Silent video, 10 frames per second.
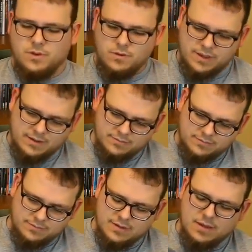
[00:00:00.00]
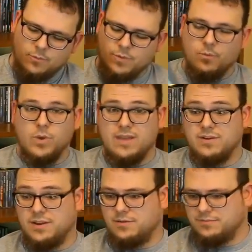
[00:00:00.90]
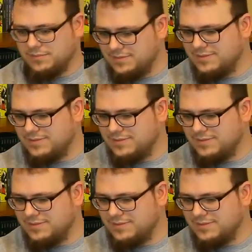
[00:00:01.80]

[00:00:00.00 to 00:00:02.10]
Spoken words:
oh yeah, we have a deal.